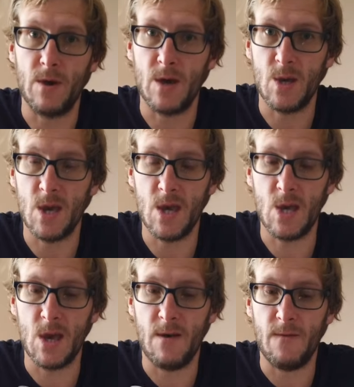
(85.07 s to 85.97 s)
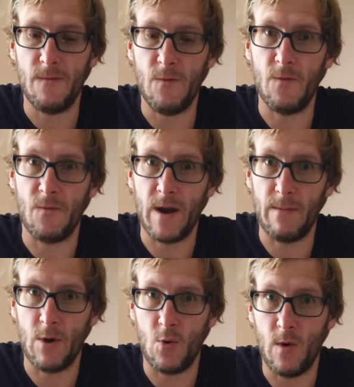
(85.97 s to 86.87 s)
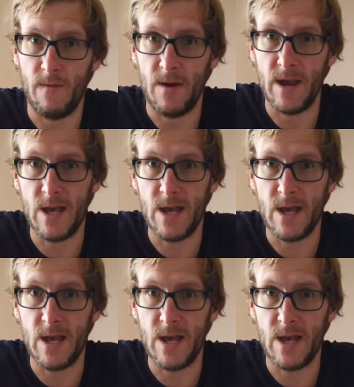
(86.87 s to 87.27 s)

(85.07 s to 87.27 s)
because it's full frame equivalent,